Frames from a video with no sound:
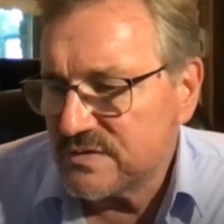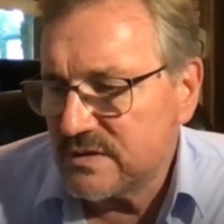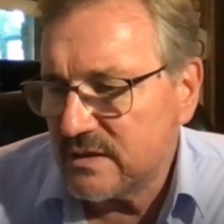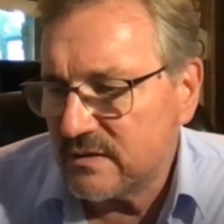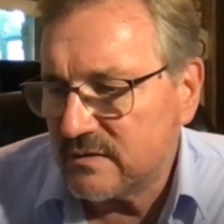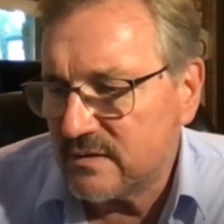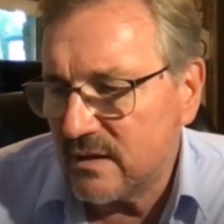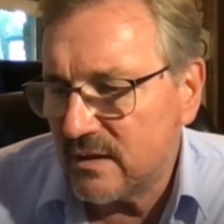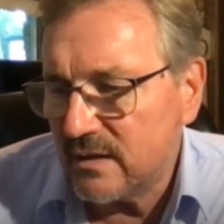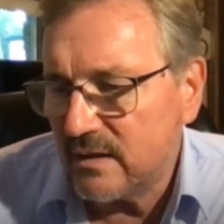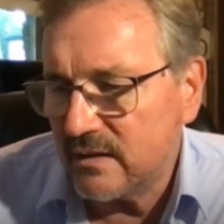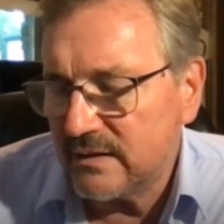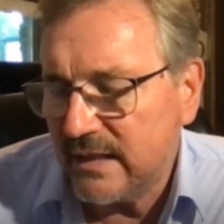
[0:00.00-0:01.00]

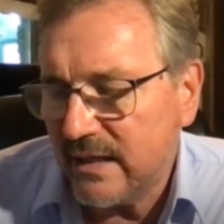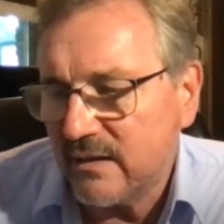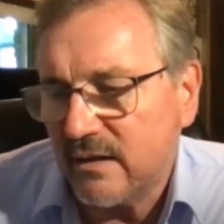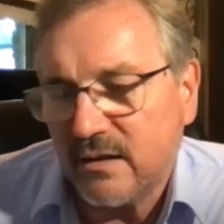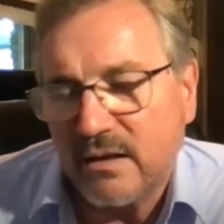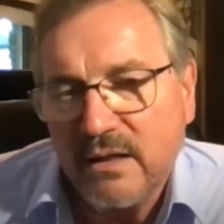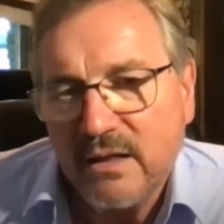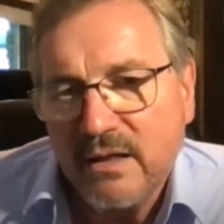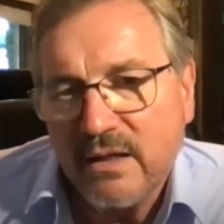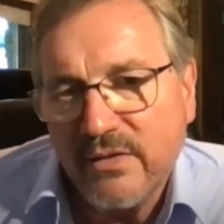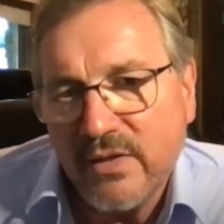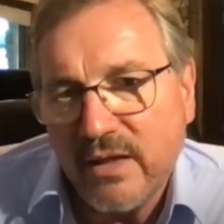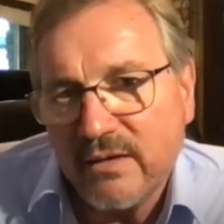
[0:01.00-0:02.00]
that in Canada
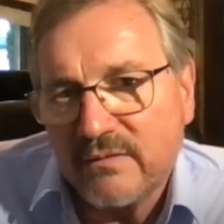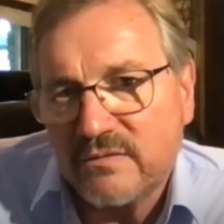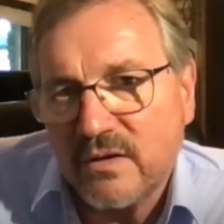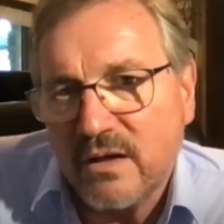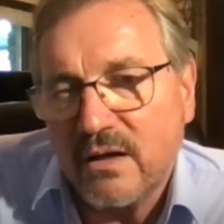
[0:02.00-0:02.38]
that